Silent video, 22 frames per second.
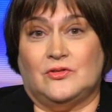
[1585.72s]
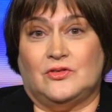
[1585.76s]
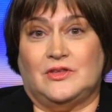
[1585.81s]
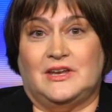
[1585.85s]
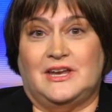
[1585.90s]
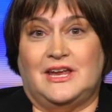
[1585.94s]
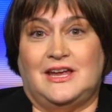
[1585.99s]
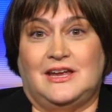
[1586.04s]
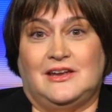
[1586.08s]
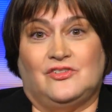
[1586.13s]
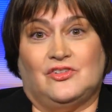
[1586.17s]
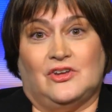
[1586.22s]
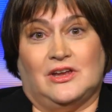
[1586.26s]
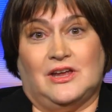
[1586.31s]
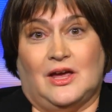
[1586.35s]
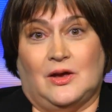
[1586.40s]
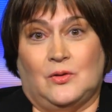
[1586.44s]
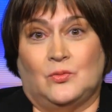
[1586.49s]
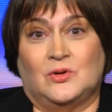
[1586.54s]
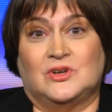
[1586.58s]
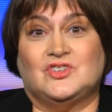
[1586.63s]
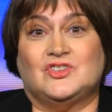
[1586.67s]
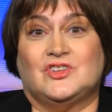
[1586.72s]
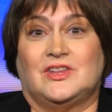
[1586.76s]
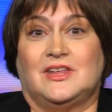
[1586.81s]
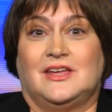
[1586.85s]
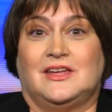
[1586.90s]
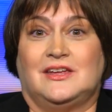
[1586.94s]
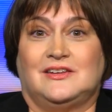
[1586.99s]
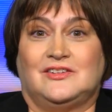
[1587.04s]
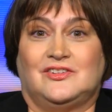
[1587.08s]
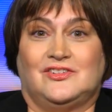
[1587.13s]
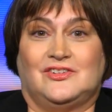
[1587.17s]
than age, I wish
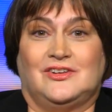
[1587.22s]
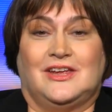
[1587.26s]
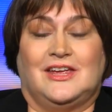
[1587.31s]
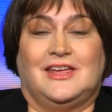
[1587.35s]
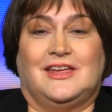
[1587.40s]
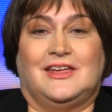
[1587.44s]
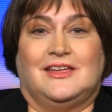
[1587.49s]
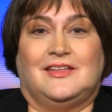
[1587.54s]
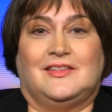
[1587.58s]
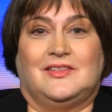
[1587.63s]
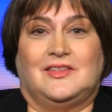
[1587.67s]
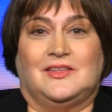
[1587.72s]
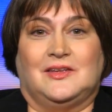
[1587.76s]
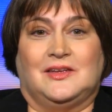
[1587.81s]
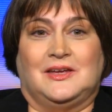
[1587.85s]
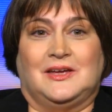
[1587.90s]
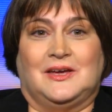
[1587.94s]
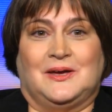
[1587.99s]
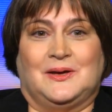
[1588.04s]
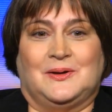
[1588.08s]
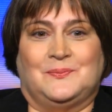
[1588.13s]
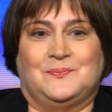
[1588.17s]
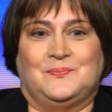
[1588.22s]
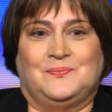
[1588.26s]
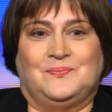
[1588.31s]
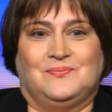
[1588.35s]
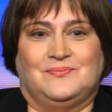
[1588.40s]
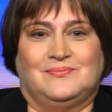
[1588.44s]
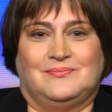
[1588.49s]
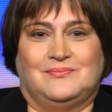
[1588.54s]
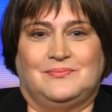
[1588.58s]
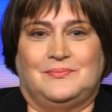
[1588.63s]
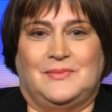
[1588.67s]
that
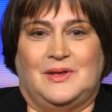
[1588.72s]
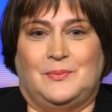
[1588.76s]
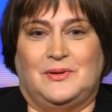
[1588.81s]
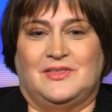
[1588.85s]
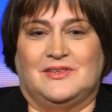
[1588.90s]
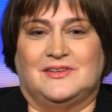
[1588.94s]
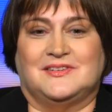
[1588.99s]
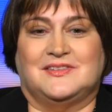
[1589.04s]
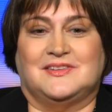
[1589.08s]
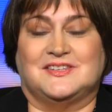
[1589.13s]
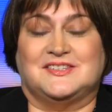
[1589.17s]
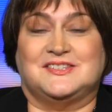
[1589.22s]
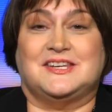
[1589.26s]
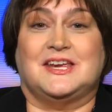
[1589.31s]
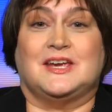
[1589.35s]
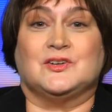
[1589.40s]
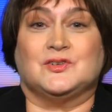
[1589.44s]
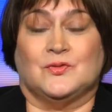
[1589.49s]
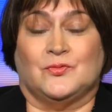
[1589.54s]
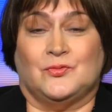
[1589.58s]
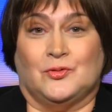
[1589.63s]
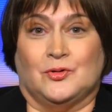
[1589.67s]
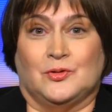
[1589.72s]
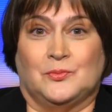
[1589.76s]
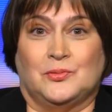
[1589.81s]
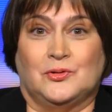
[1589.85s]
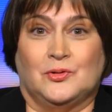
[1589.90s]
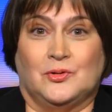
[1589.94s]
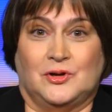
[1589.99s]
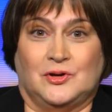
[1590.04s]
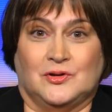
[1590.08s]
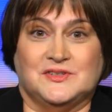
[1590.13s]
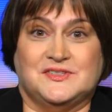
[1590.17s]
the standard for
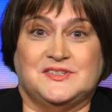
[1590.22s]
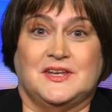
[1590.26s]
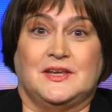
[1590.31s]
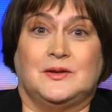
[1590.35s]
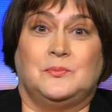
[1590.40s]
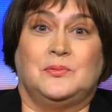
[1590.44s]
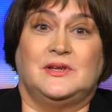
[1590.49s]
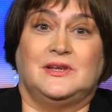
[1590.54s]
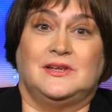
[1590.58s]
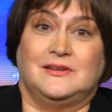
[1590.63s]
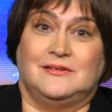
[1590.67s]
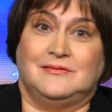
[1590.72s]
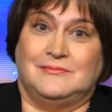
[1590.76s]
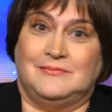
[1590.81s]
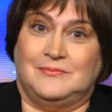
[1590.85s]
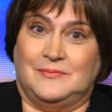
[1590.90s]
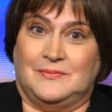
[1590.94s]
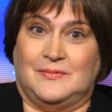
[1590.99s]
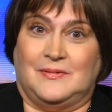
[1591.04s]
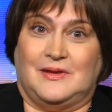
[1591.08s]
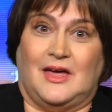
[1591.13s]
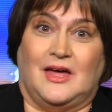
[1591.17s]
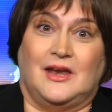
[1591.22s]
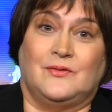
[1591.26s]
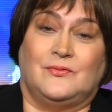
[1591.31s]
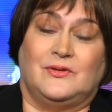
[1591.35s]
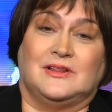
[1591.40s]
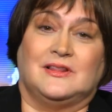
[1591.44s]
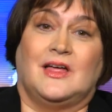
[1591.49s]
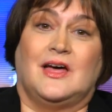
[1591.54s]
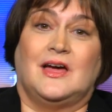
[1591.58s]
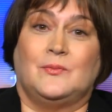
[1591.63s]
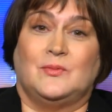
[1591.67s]
employers had been kind of
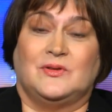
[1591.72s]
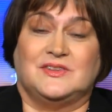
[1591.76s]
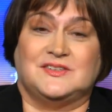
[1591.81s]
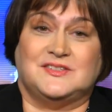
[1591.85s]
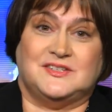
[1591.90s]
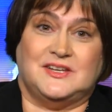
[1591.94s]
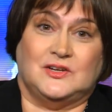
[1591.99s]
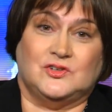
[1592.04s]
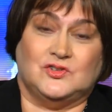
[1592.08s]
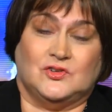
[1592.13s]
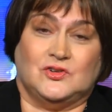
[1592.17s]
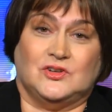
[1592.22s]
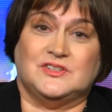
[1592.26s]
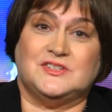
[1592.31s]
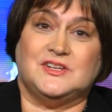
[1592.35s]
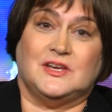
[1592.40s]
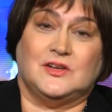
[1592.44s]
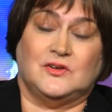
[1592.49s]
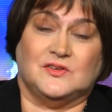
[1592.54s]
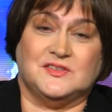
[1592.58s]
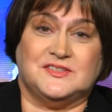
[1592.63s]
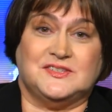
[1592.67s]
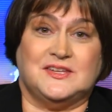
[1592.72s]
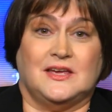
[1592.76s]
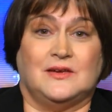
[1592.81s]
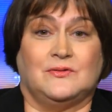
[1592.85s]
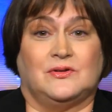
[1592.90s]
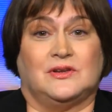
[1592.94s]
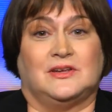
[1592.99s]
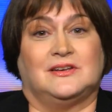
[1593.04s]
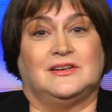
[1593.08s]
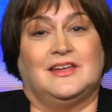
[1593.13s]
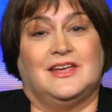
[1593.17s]
in line with the standard on Title
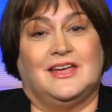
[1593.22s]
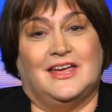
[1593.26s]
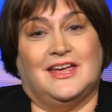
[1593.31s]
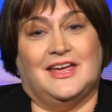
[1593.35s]
VII,